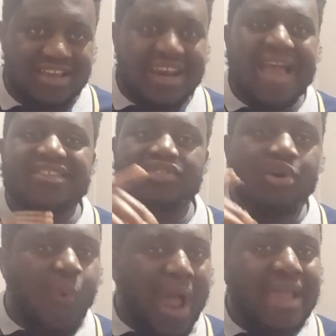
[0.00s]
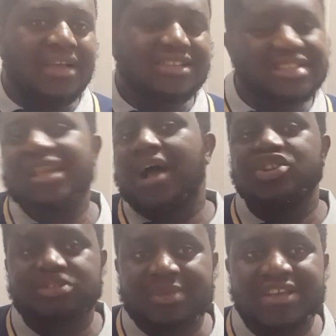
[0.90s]
That's why these
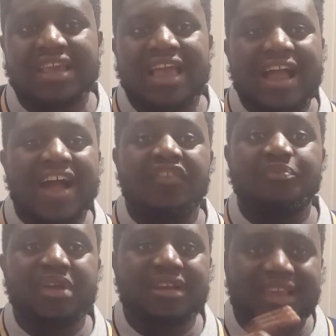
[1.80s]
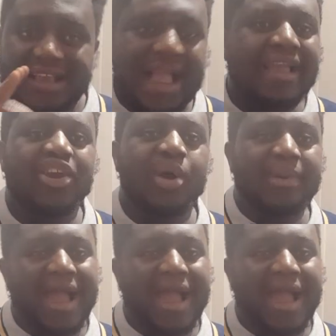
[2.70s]
housemates have been ganging up.